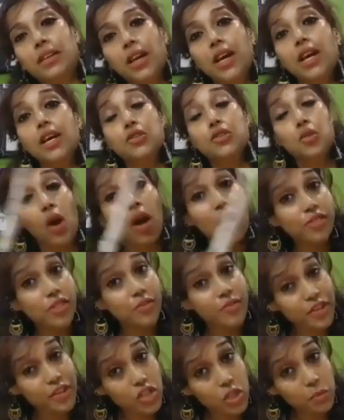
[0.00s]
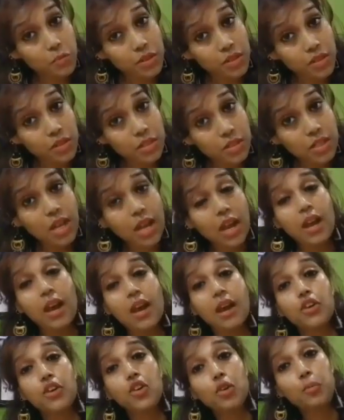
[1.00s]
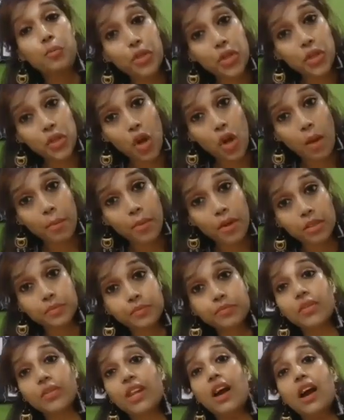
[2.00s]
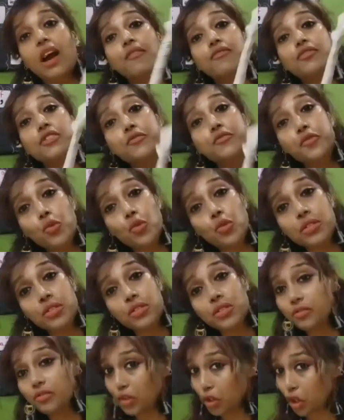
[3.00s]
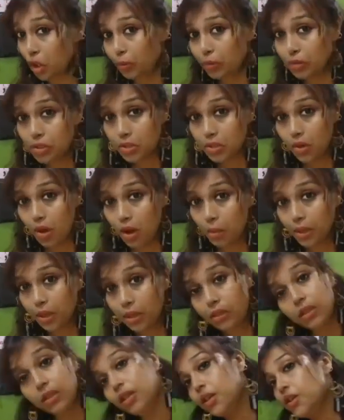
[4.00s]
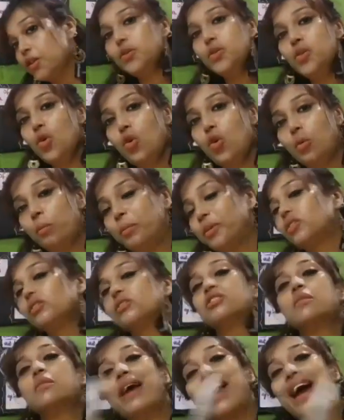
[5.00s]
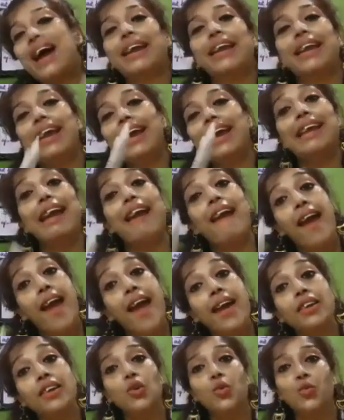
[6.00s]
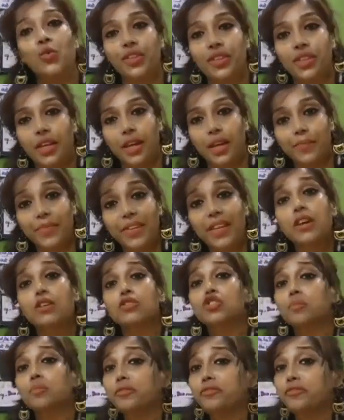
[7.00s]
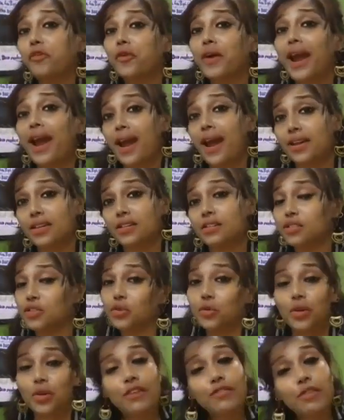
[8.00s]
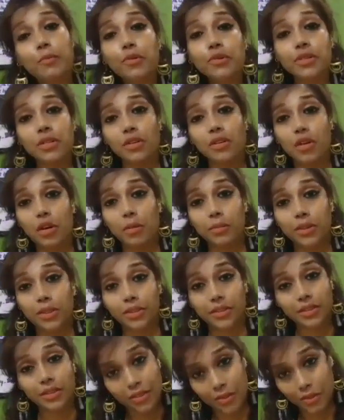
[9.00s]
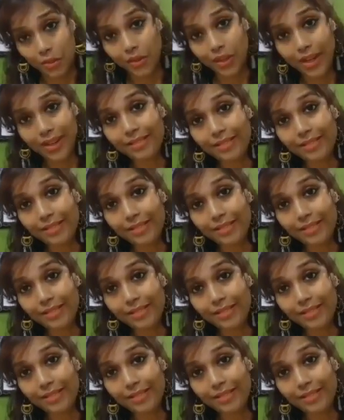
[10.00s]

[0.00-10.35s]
So after vegetables, you'll put a comma. After fruits, will you put a comma? No, because I'm adding an and over there. So before and, you never put a comma. Okay?